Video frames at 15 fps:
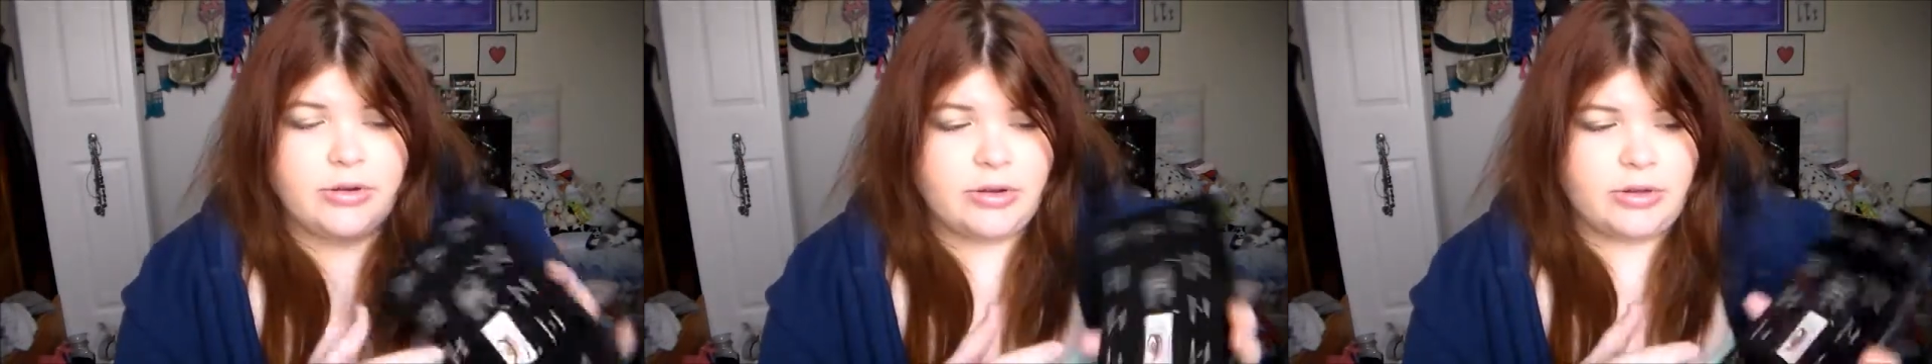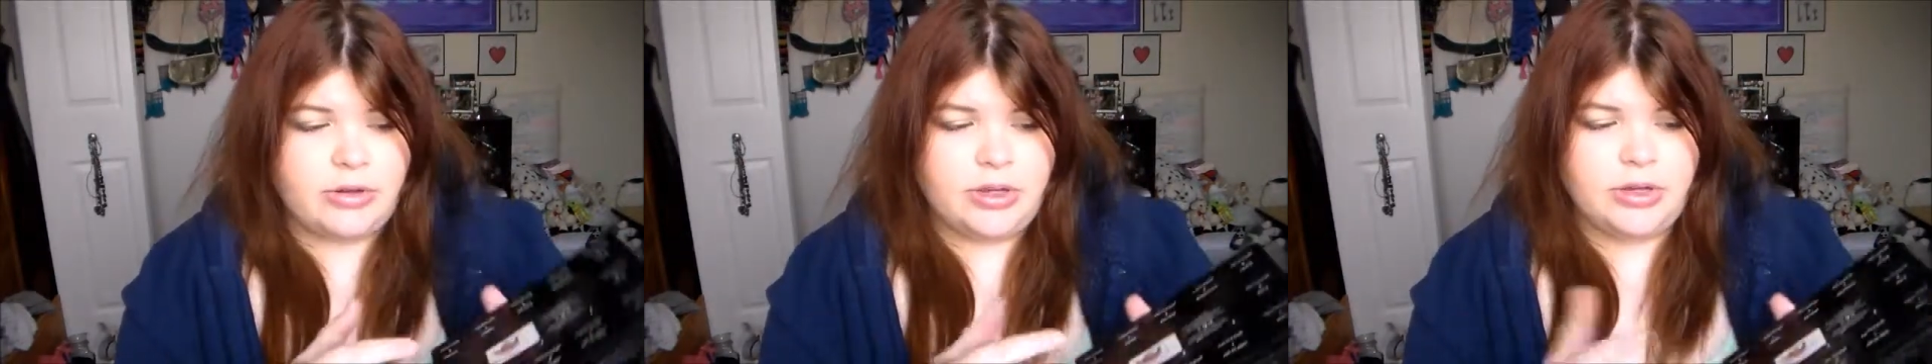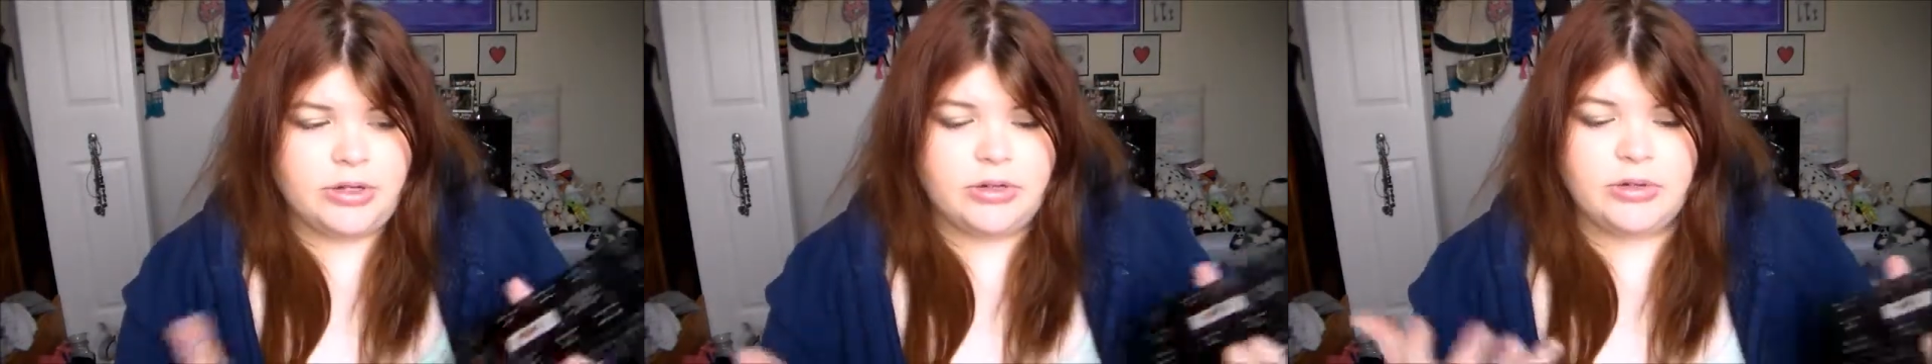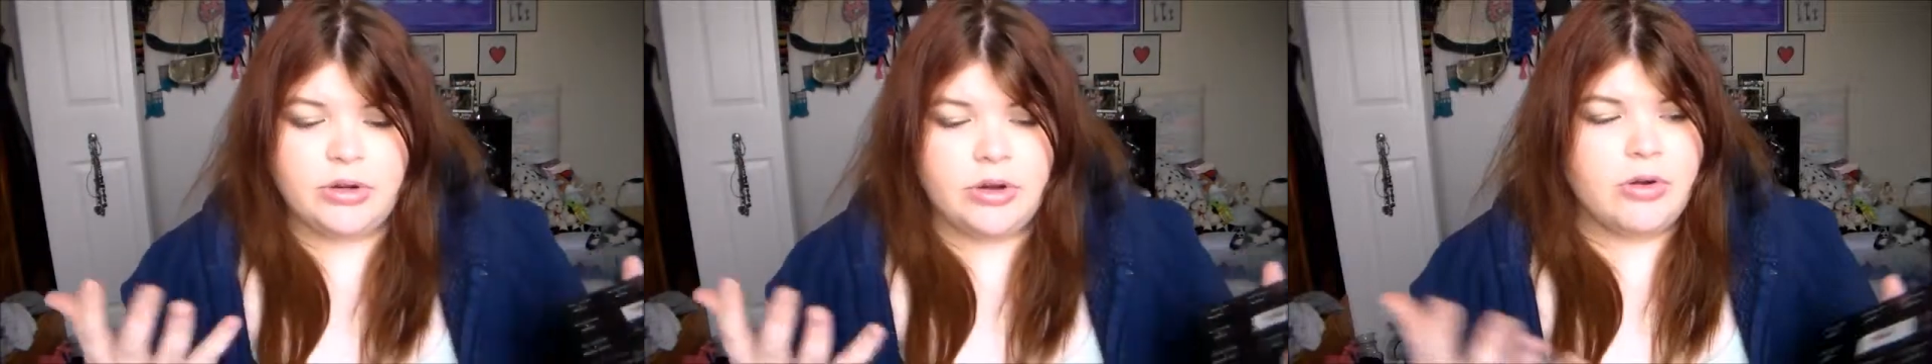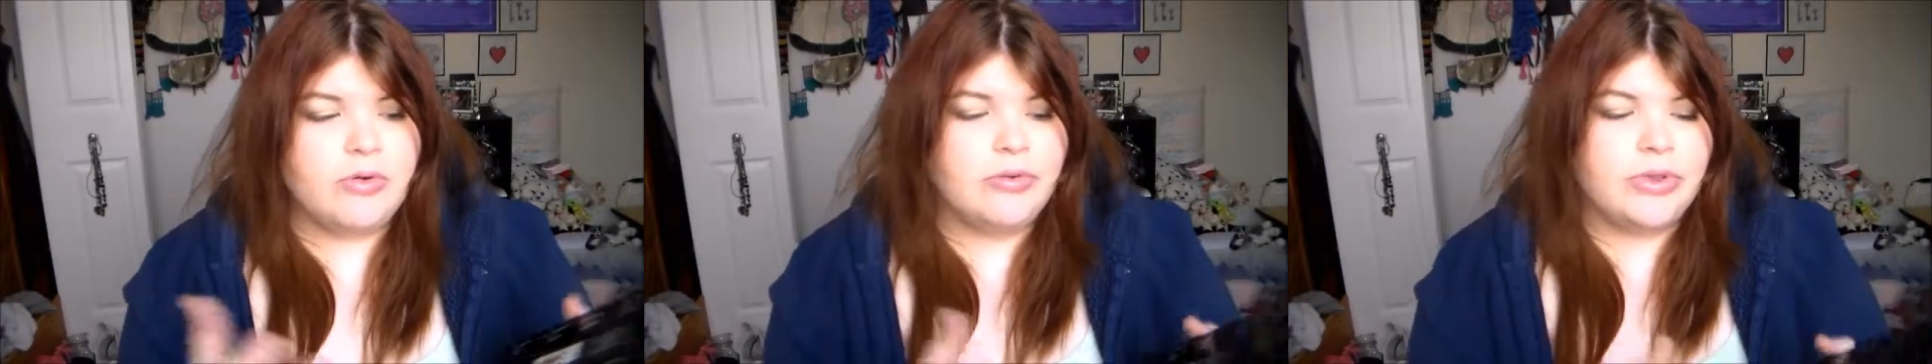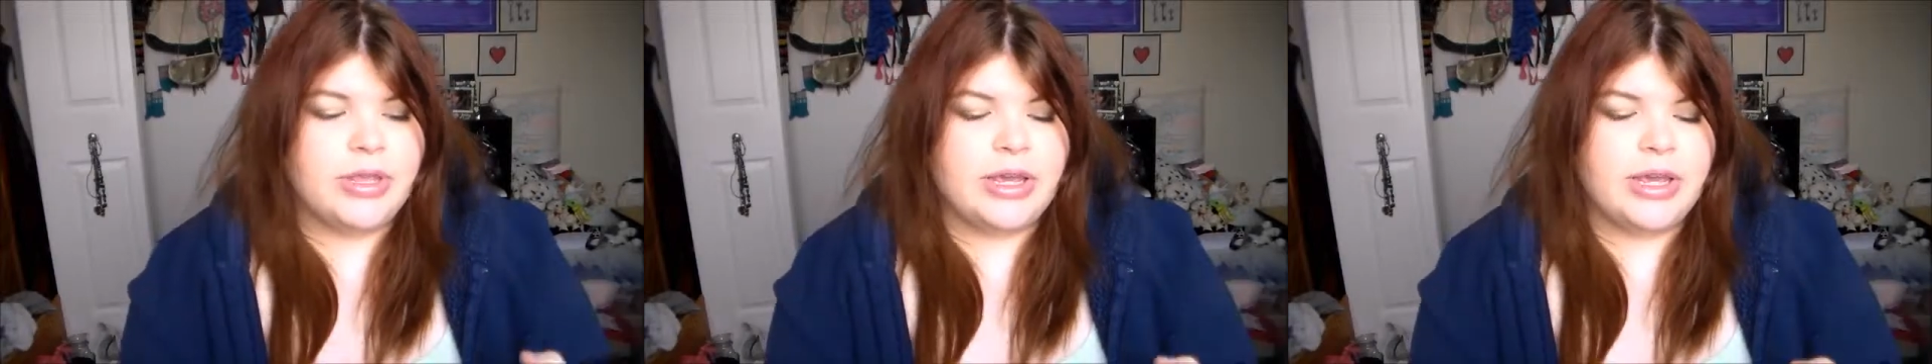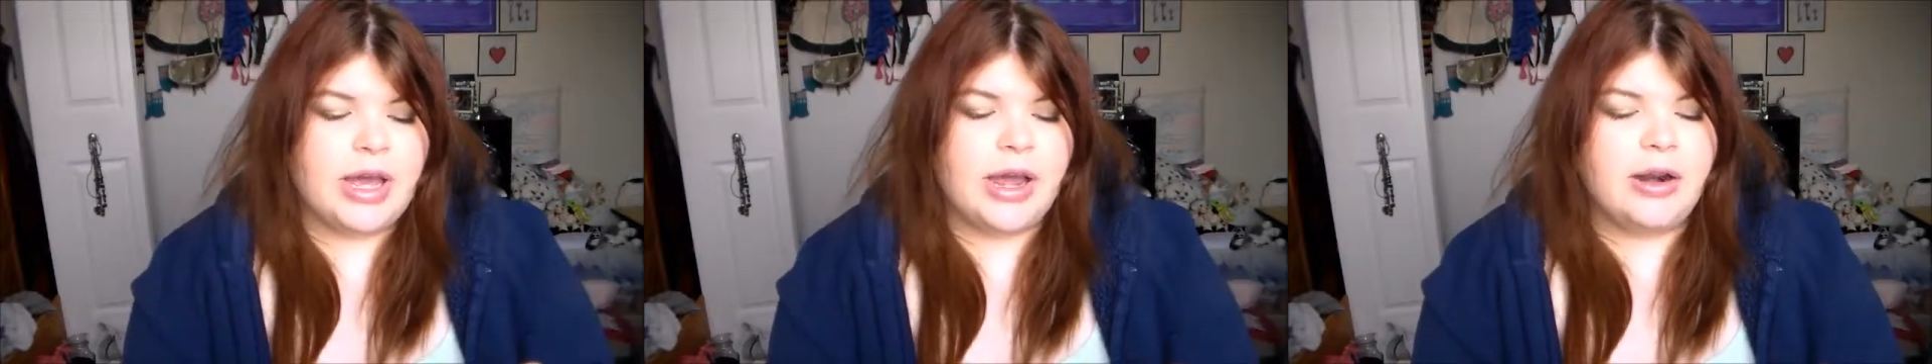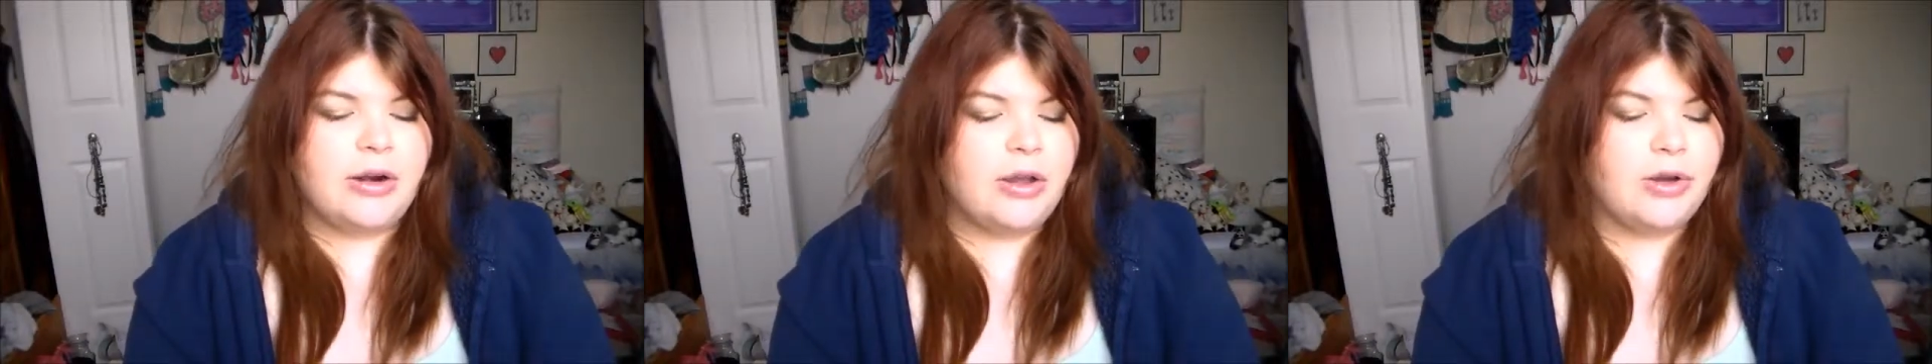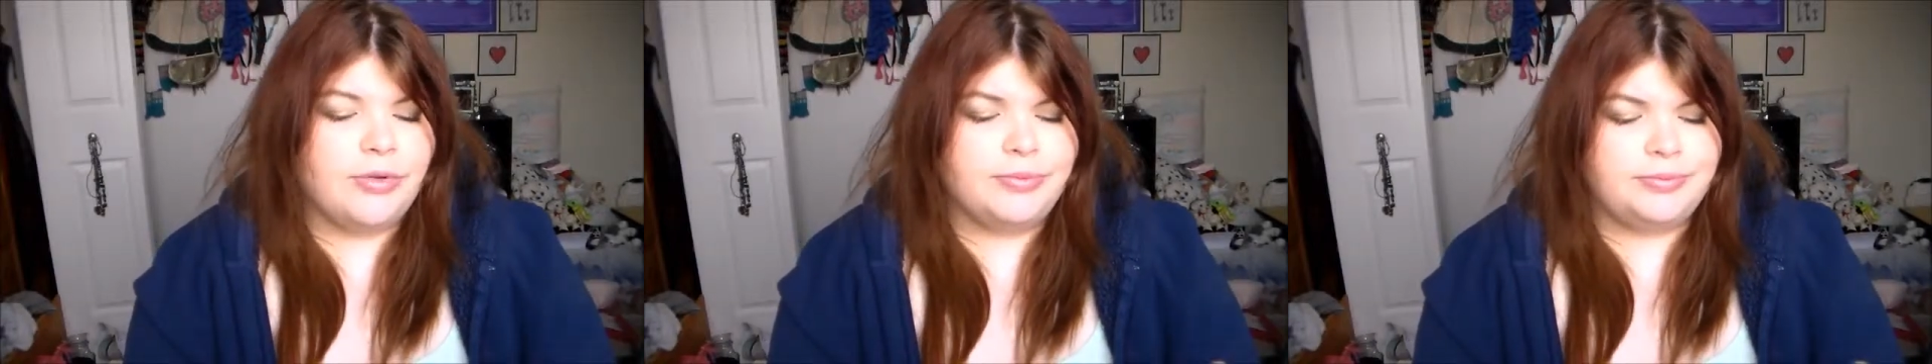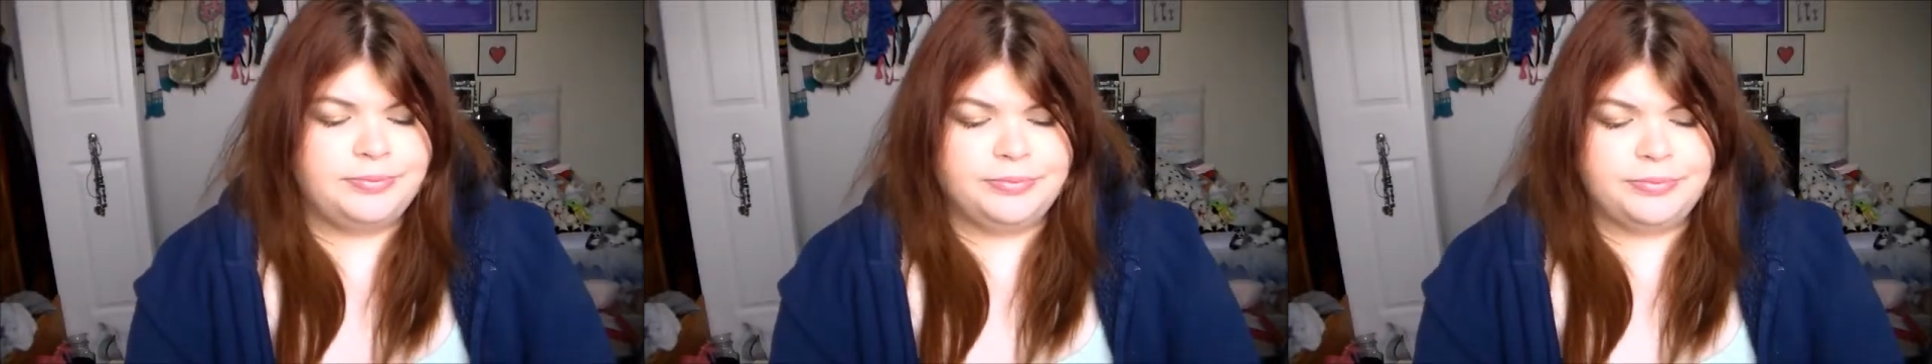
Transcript: or you can do your own thing. I don't know.